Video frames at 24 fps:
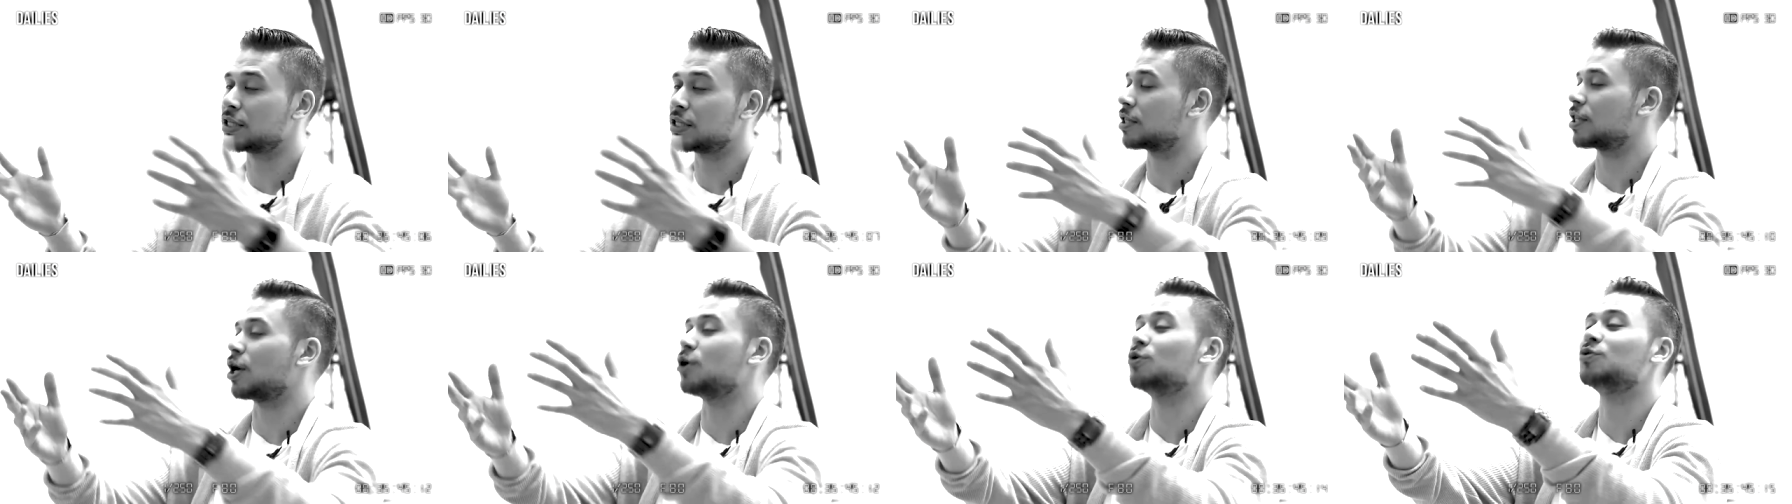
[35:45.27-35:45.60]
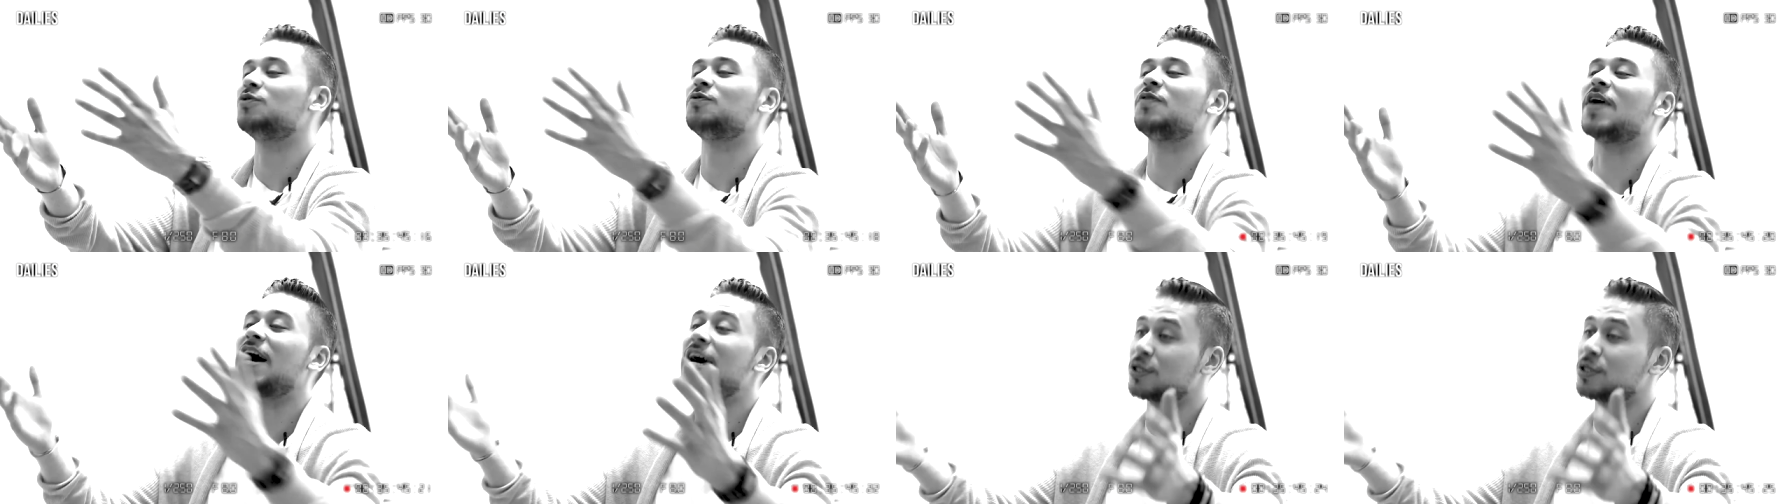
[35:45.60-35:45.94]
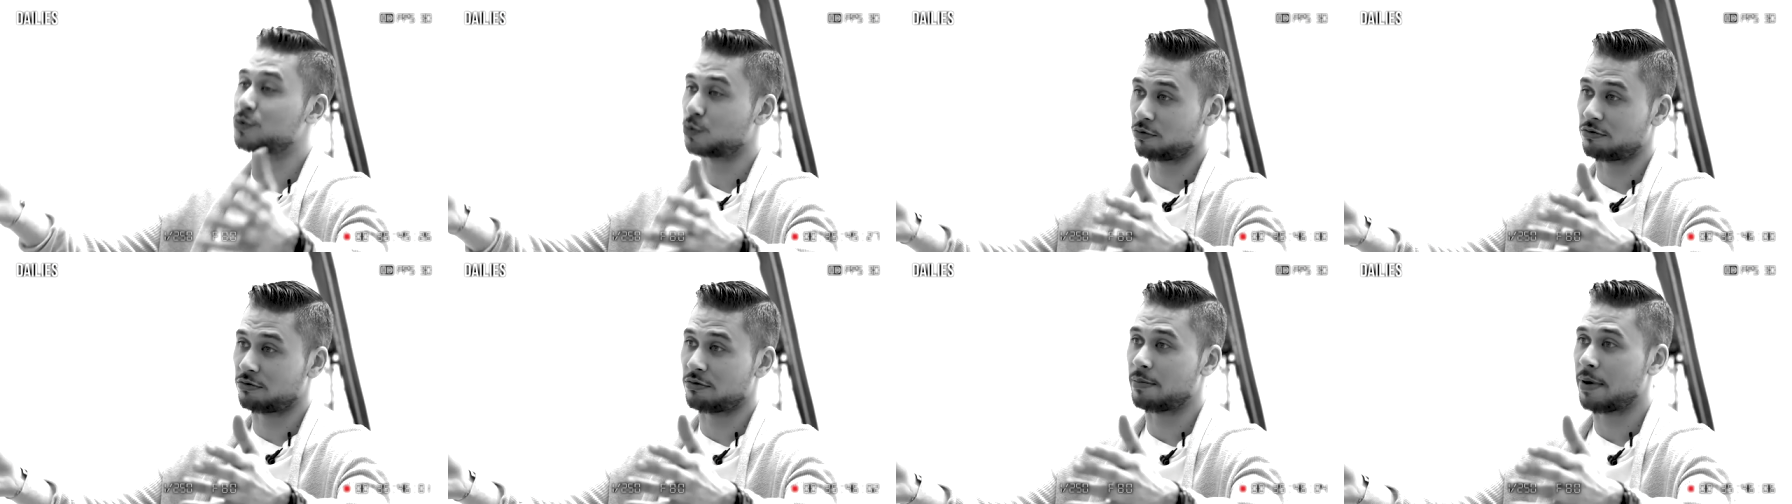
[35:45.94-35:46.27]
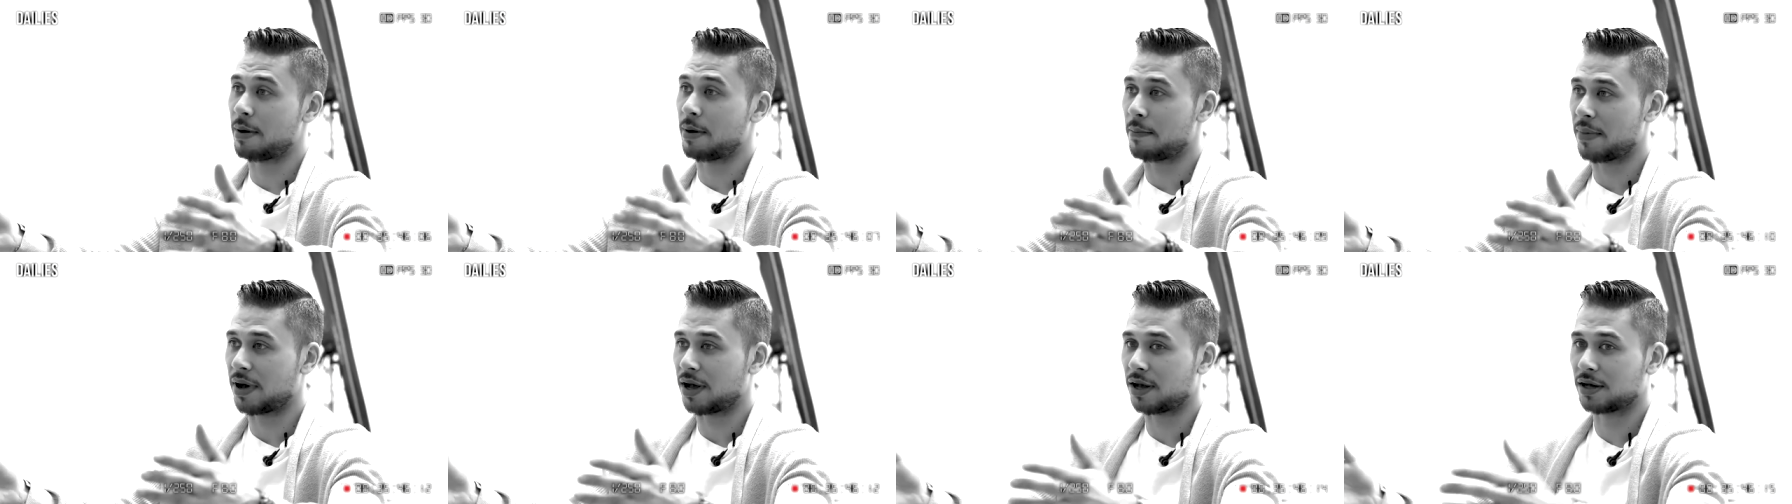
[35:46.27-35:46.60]
those fans will
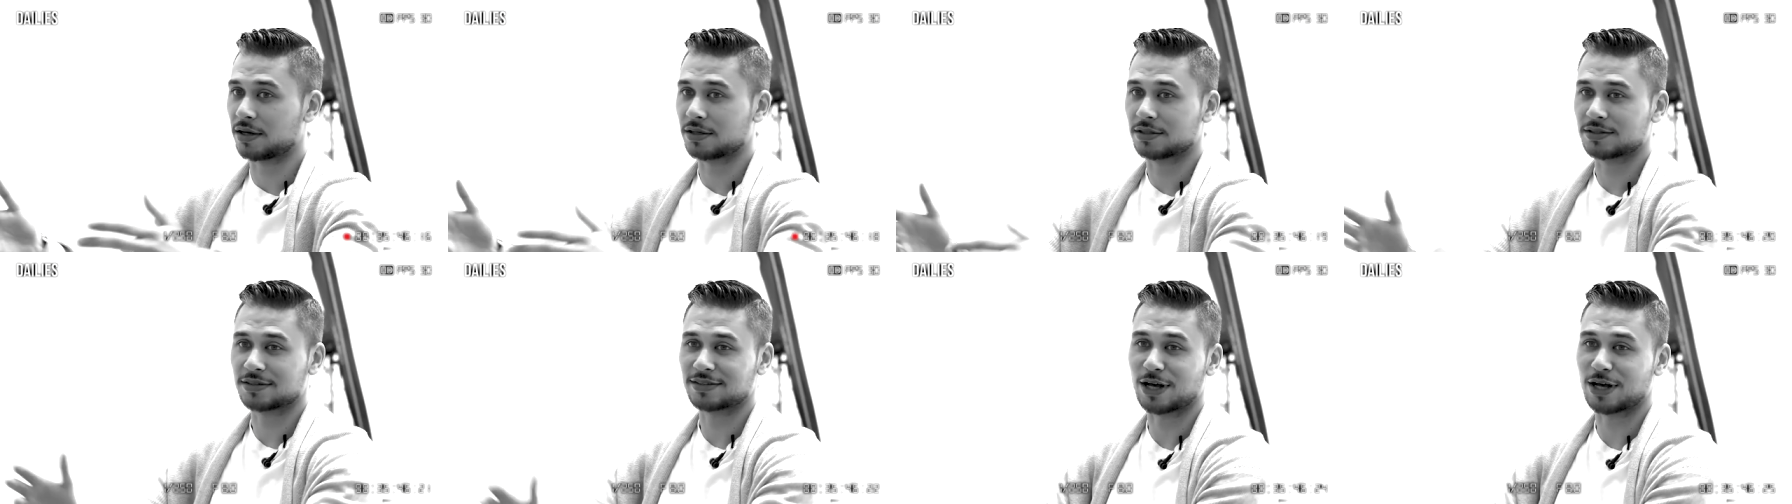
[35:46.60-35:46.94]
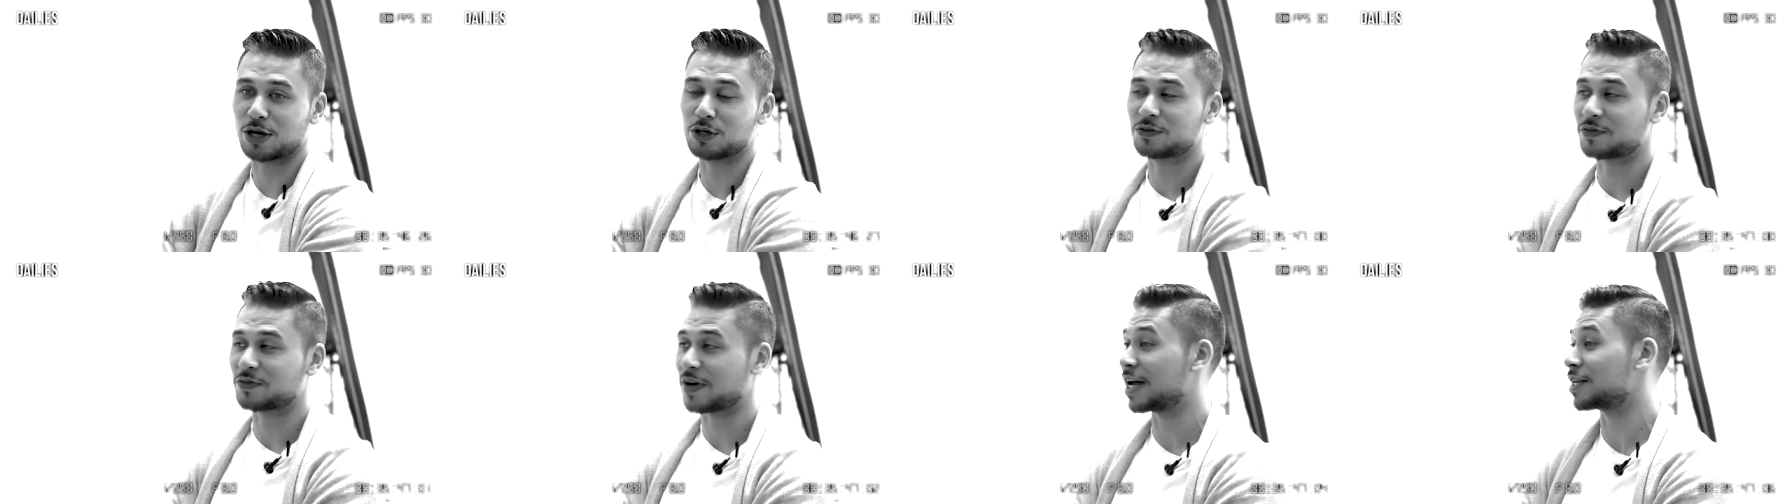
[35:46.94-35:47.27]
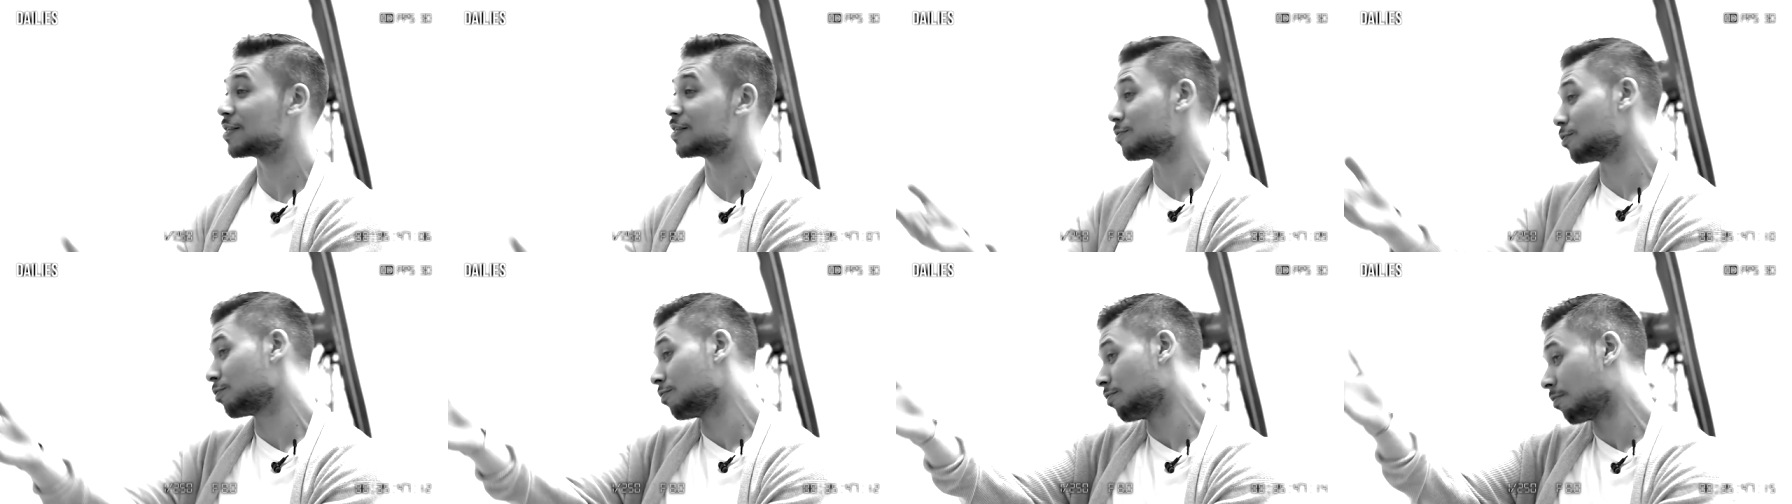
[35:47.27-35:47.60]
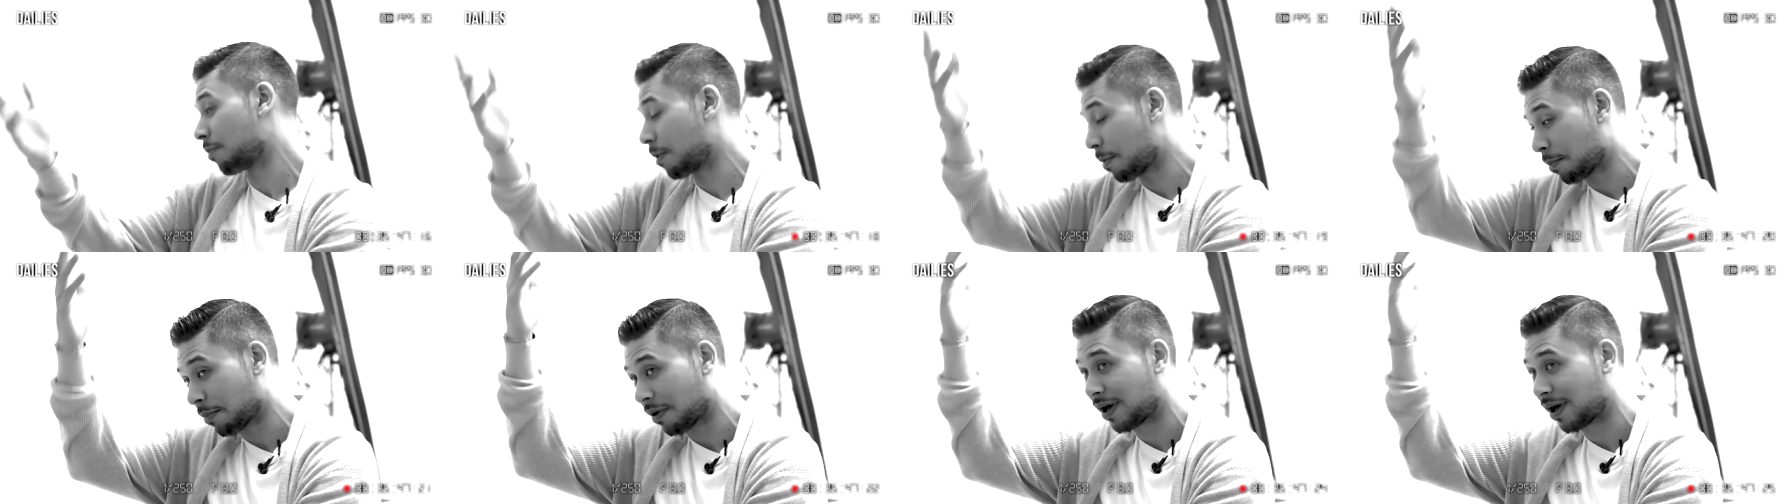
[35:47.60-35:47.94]
remember those fans will
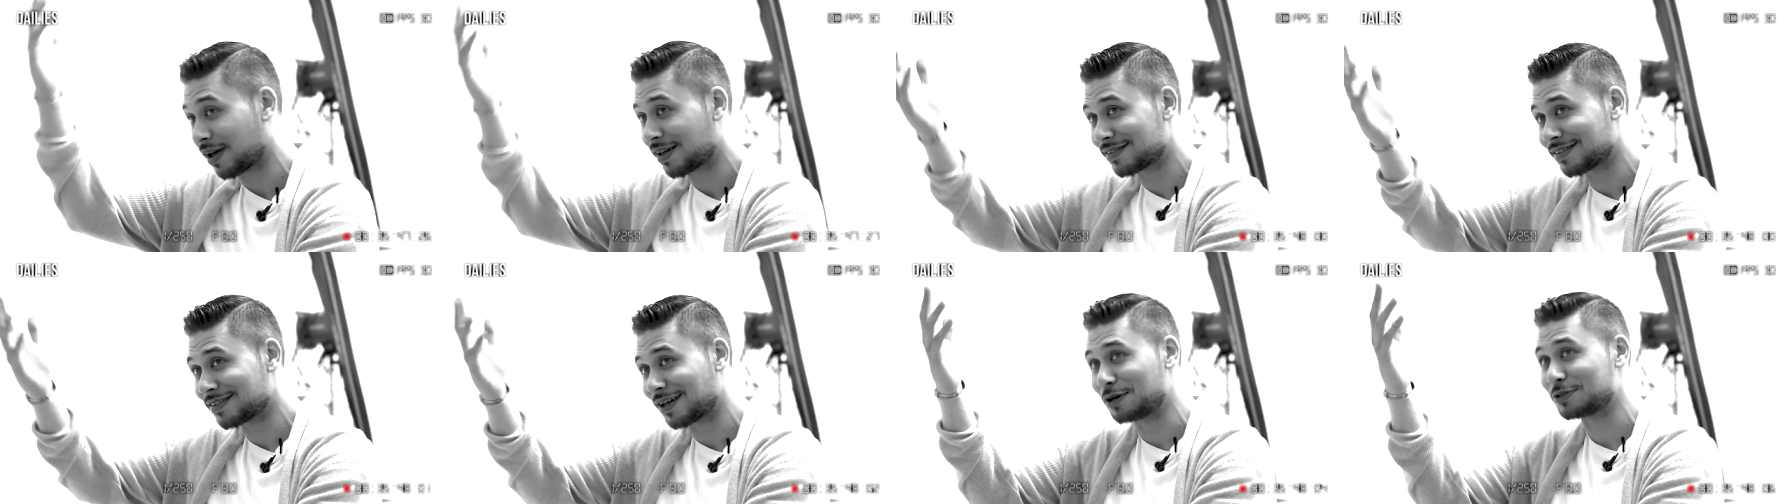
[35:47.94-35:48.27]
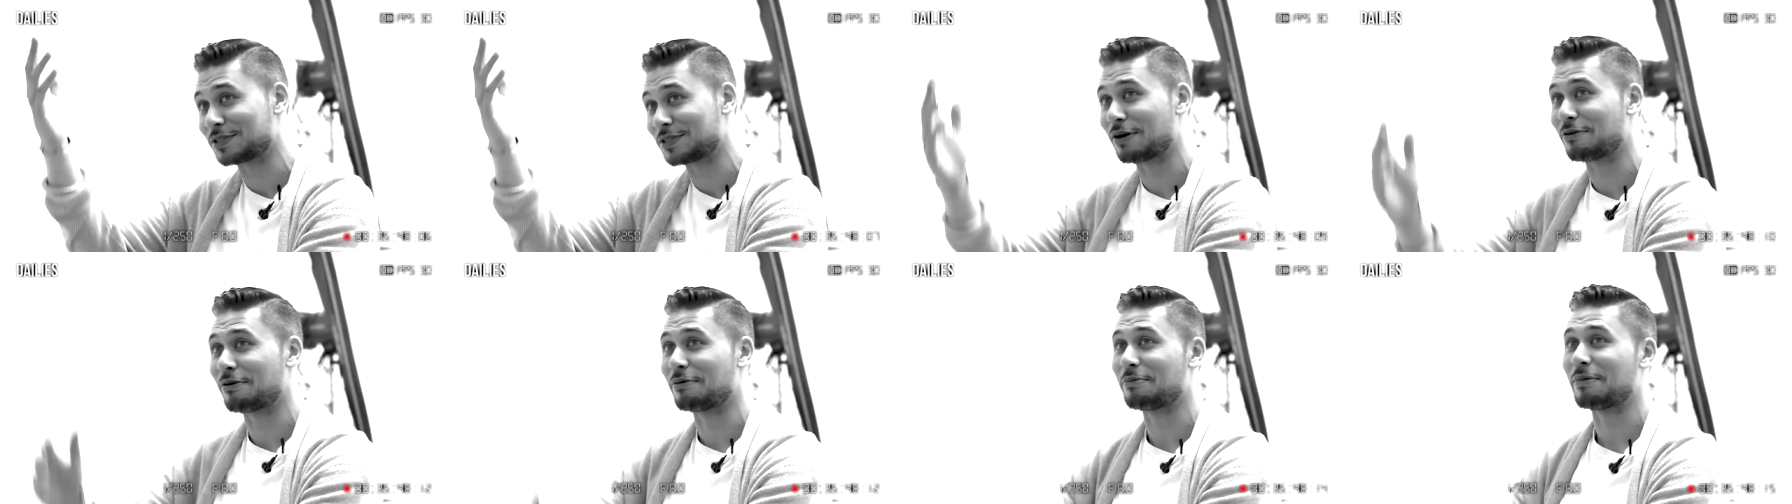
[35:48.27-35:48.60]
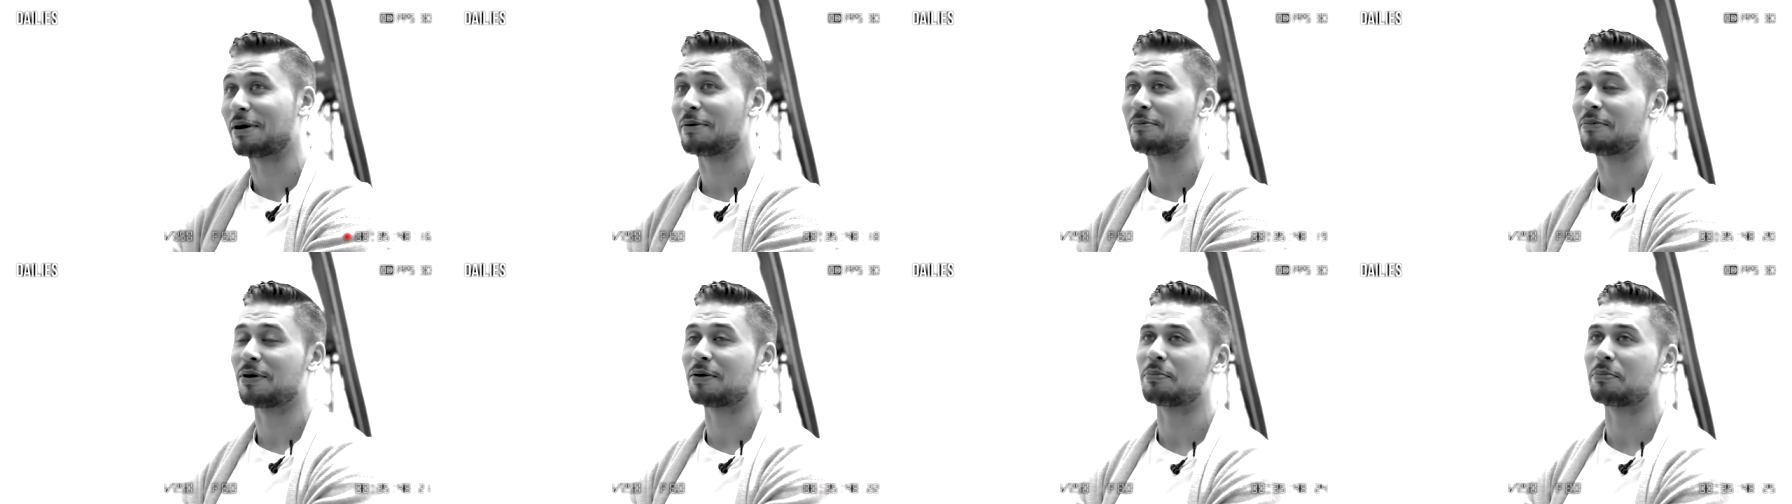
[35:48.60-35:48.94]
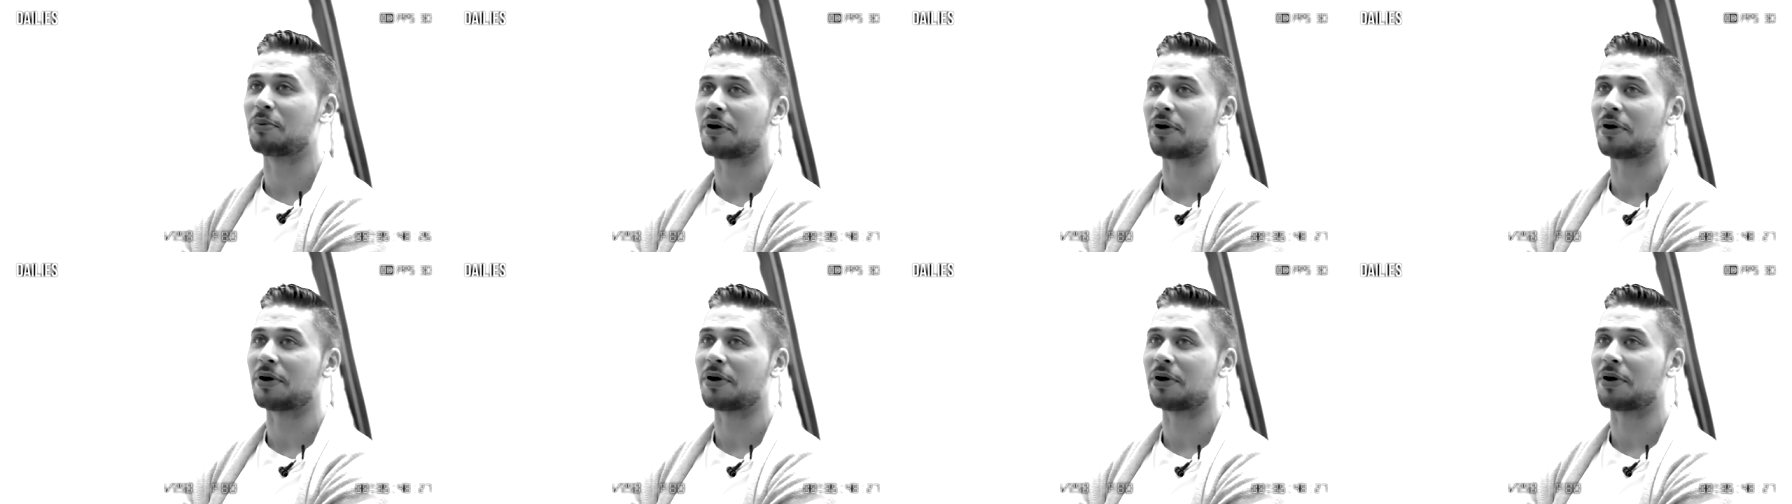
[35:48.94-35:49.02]
remember, those that remember.